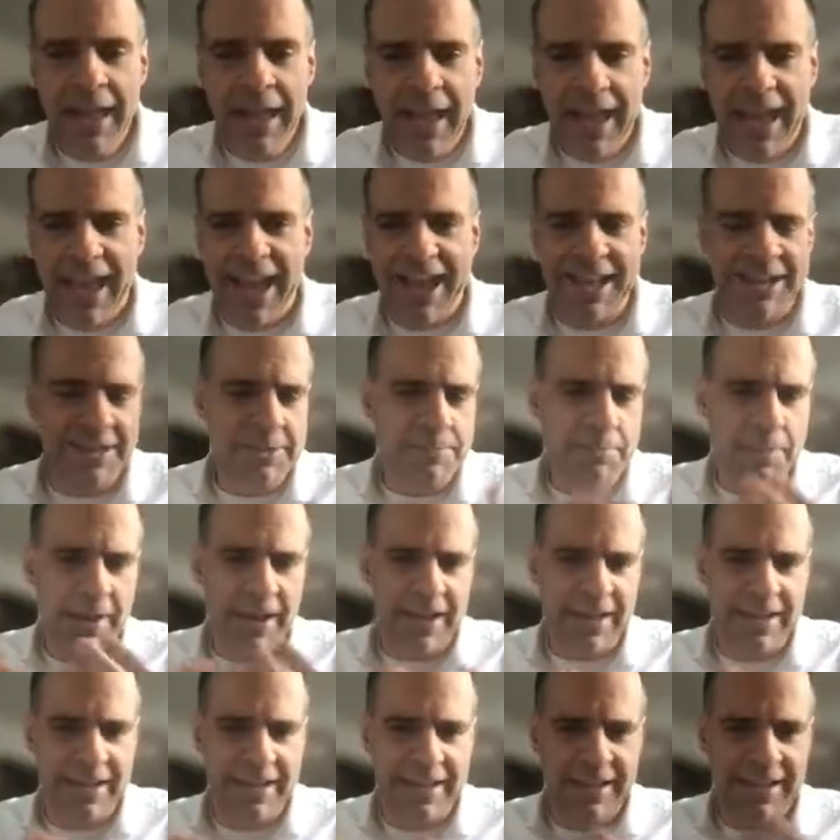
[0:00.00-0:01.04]
And
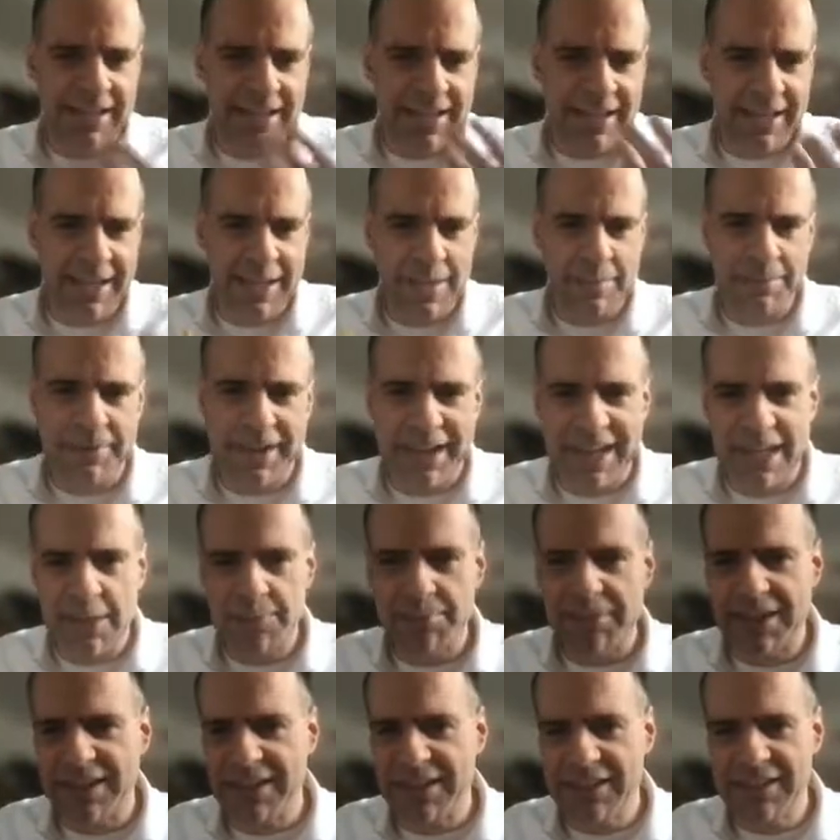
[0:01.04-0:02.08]
by
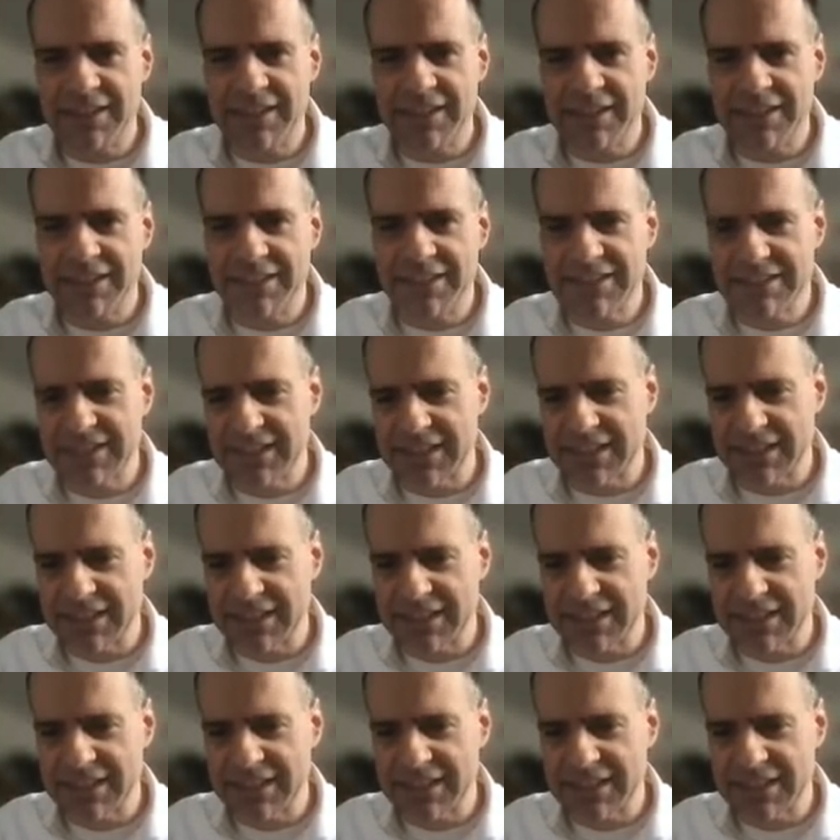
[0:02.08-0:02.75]
calibrating this